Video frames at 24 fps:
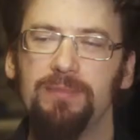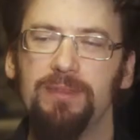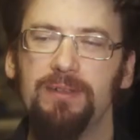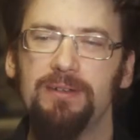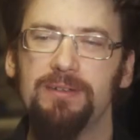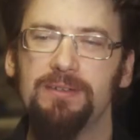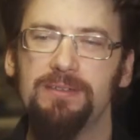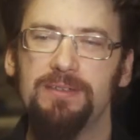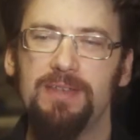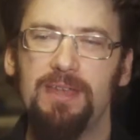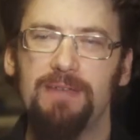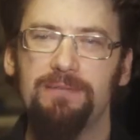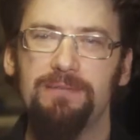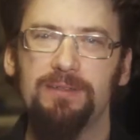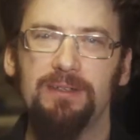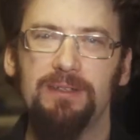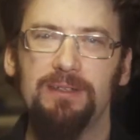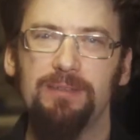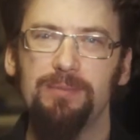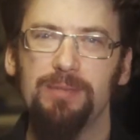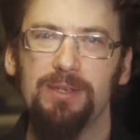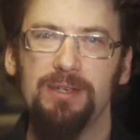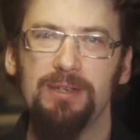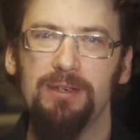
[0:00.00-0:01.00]
There's
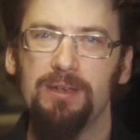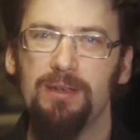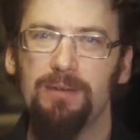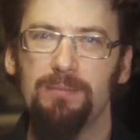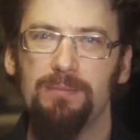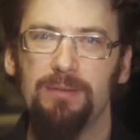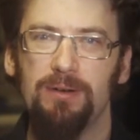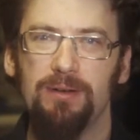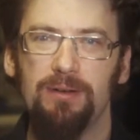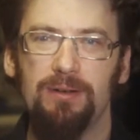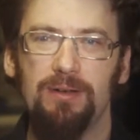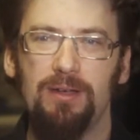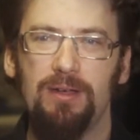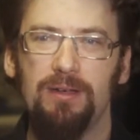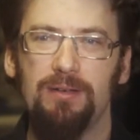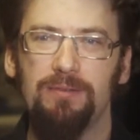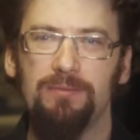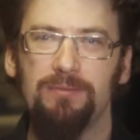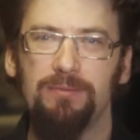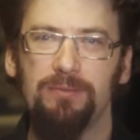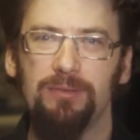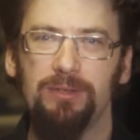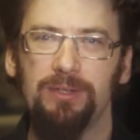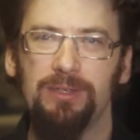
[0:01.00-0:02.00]
definitely been a number
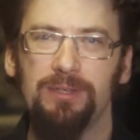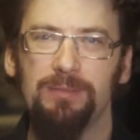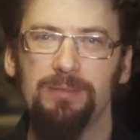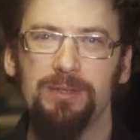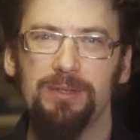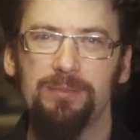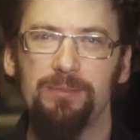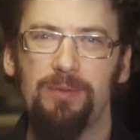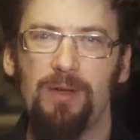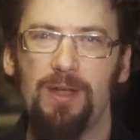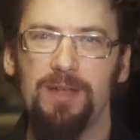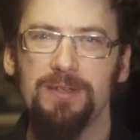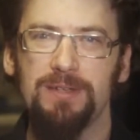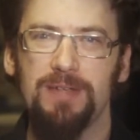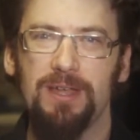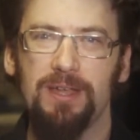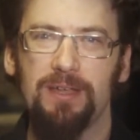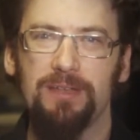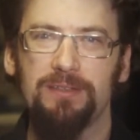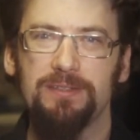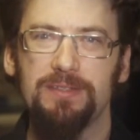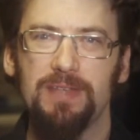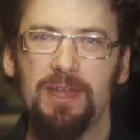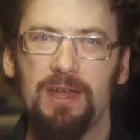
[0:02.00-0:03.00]
of really big
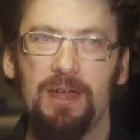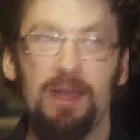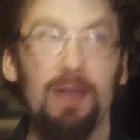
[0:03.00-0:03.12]
projects.